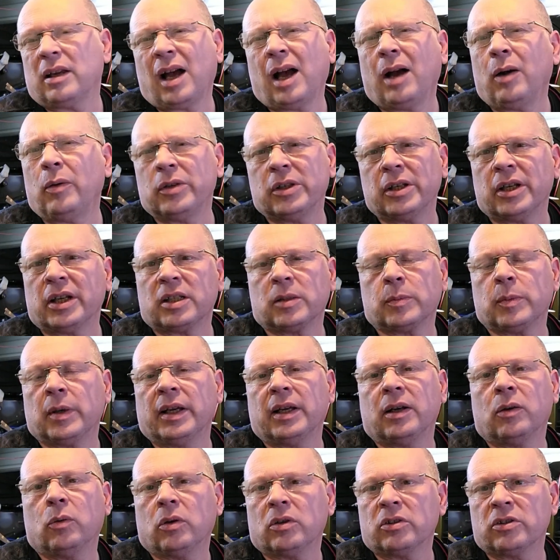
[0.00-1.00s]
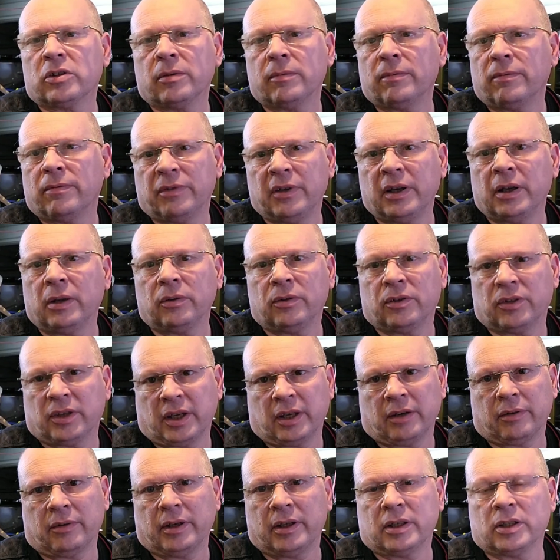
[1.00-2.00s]
How would you explain quantum field
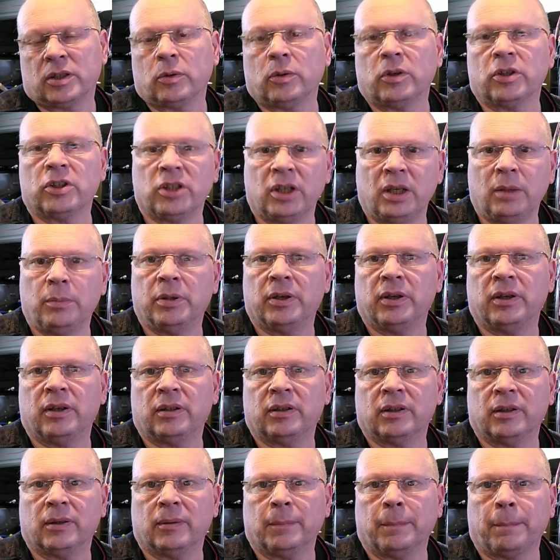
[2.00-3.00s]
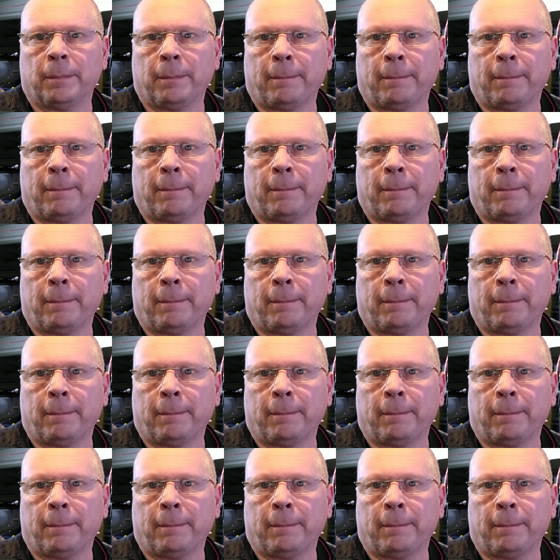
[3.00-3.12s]
theory to a sheep herder?